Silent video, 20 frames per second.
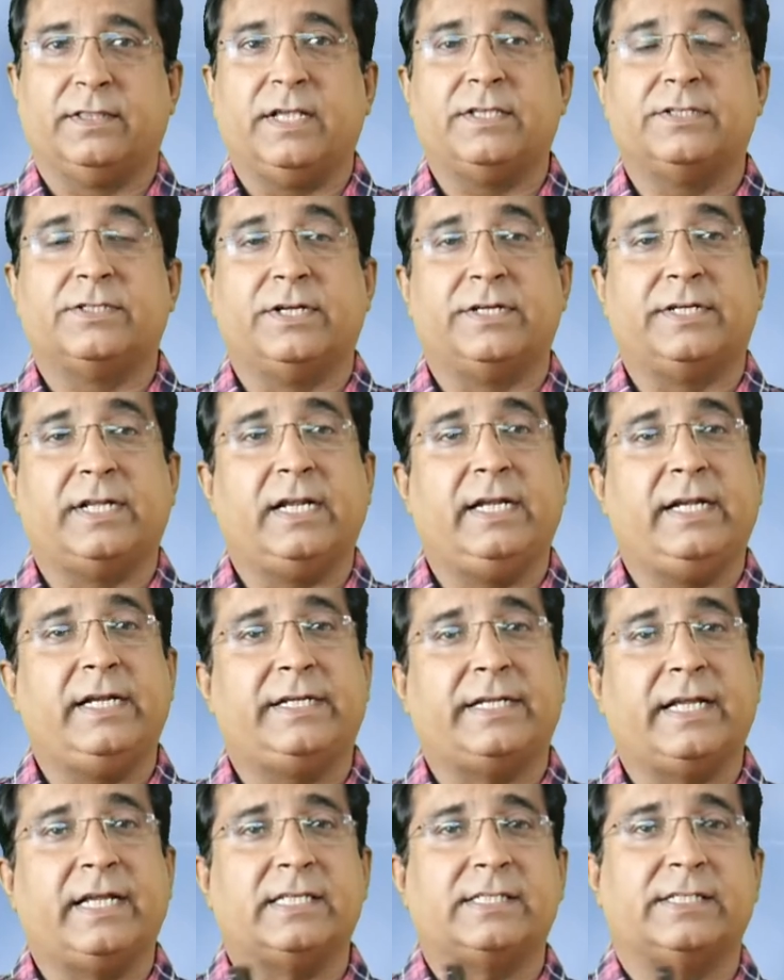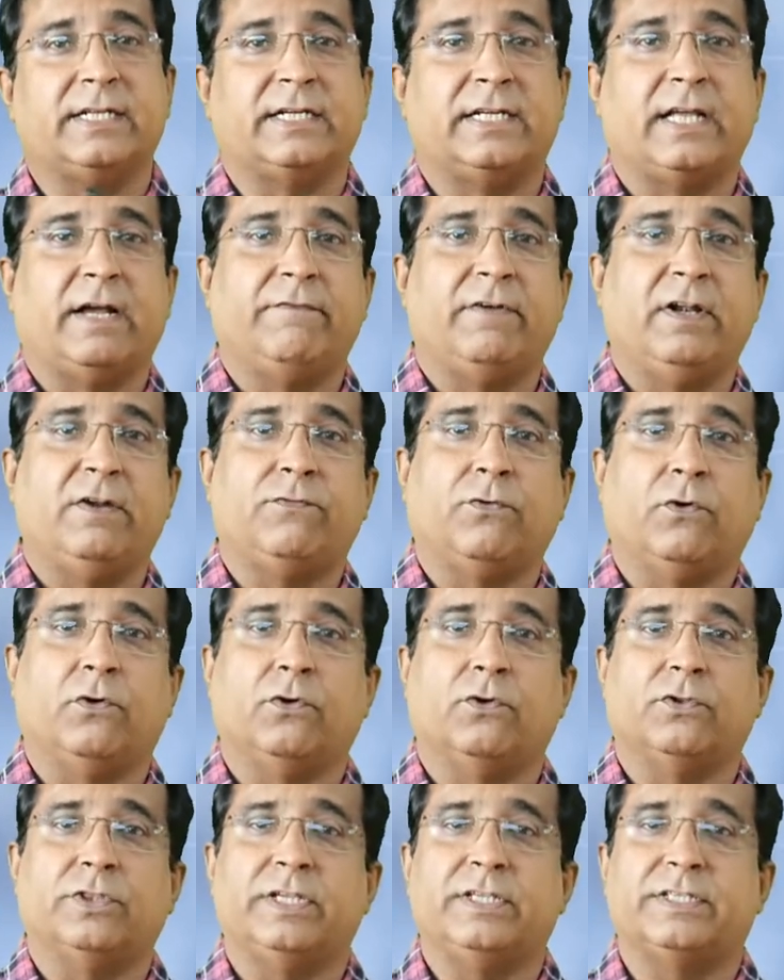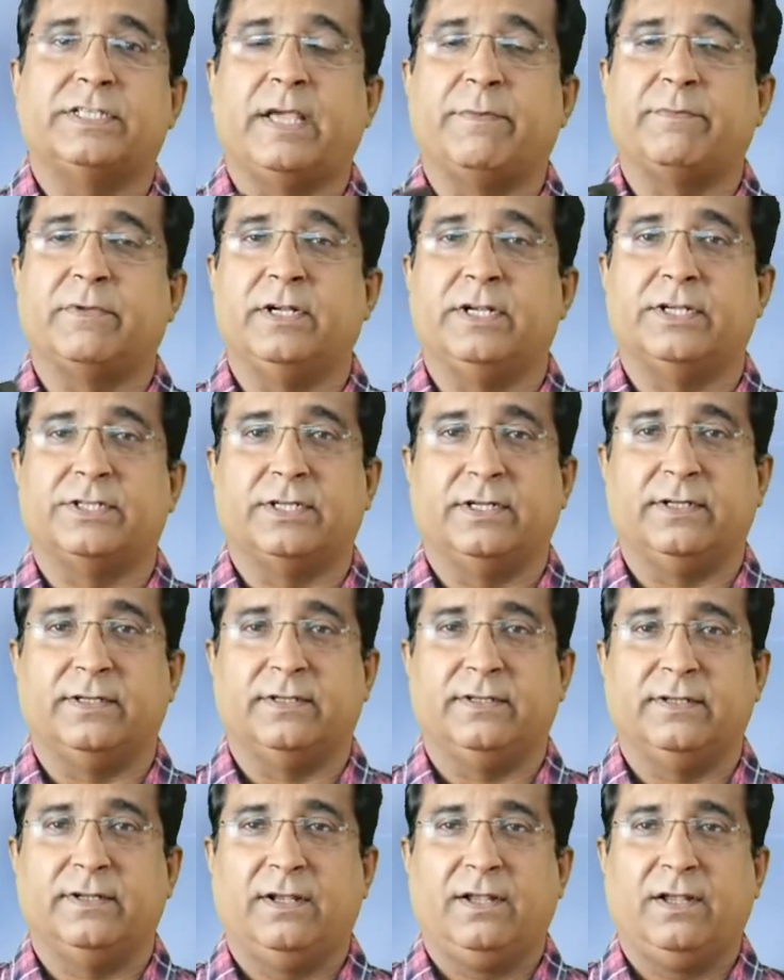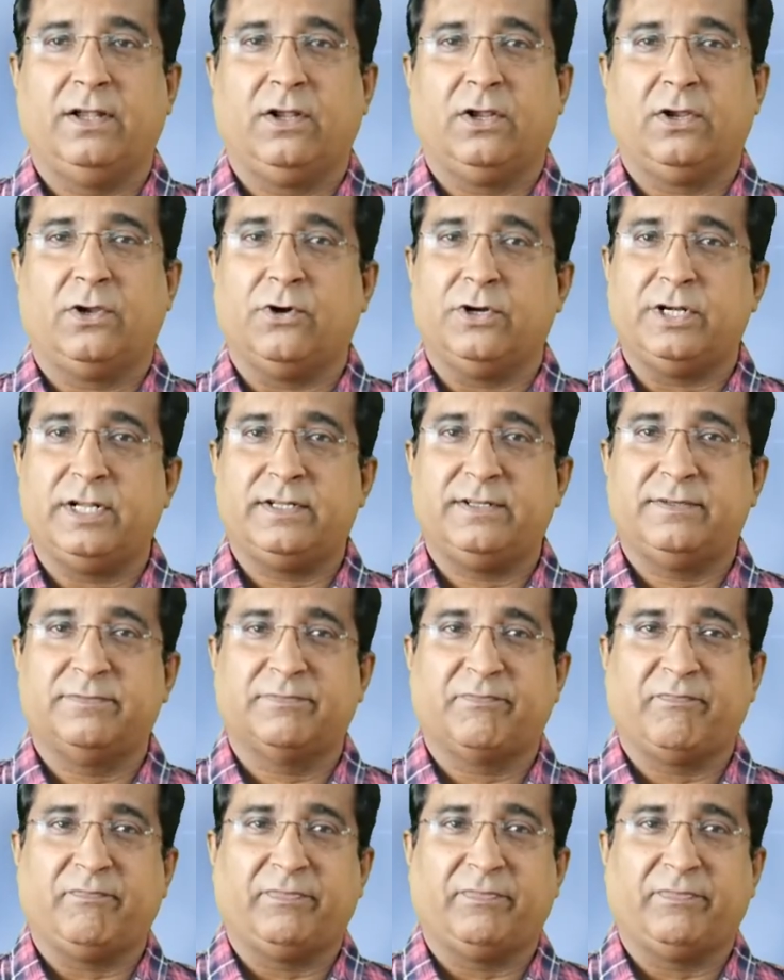then certainly test data will follow the same relation. Got it?